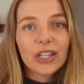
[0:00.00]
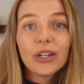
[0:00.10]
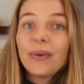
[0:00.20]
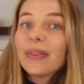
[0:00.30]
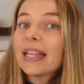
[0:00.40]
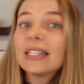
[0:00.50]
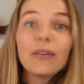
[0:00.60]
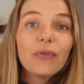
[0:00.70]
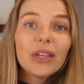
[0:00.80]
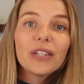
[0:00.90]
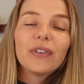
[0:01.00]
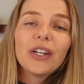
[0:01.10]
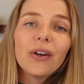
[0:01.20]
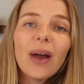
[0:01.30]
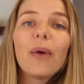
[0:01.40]
So that's it for this
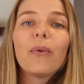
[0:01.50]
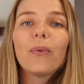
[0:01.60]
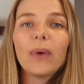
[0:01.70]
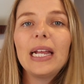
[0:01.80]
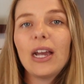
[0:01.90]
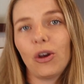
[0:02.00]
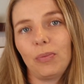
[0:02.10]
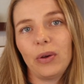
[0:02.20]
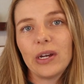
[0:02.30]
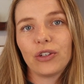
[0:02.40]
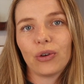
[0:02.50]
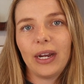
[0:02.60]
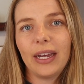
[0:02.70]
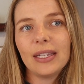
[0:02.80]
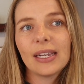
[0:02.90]
video. I really hope you
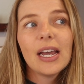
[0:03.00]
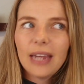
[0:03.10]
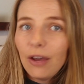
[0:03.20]
enjoyed it.